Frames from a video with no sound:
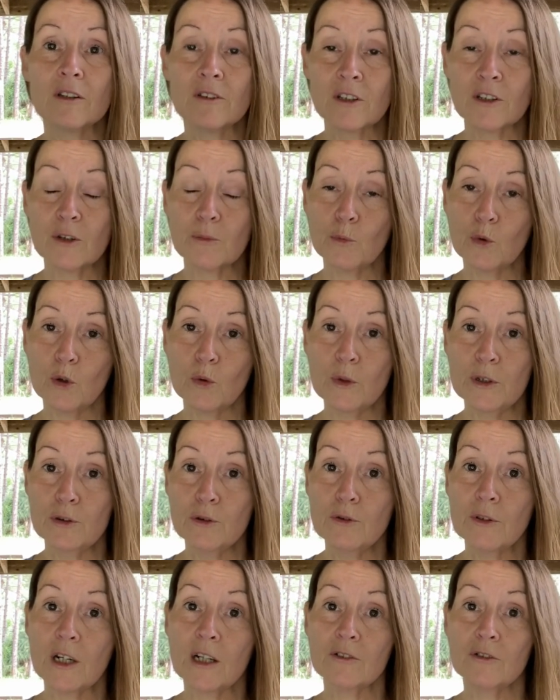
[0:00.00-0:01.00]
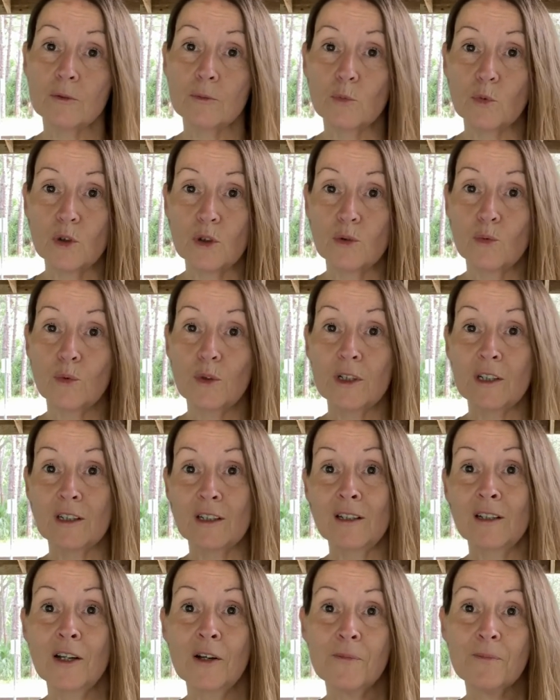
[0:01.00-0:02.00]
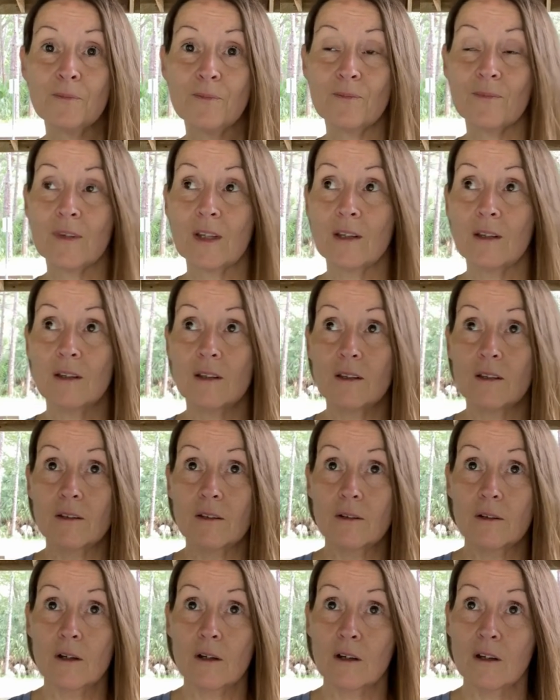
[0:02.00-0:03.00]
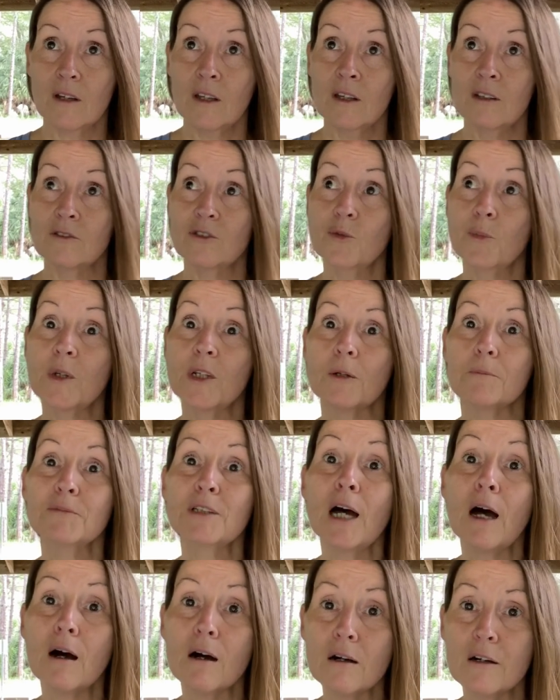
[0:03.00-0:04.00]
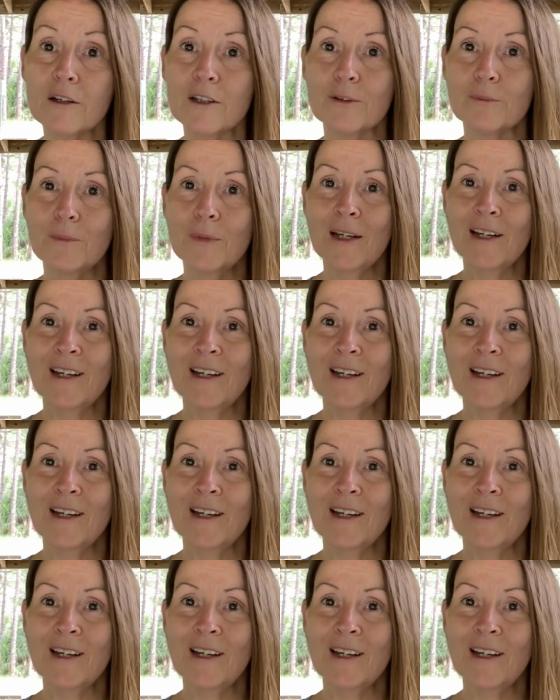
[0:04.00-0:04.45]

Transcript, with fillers: And then the more we do that, the more we uh, can speed up time,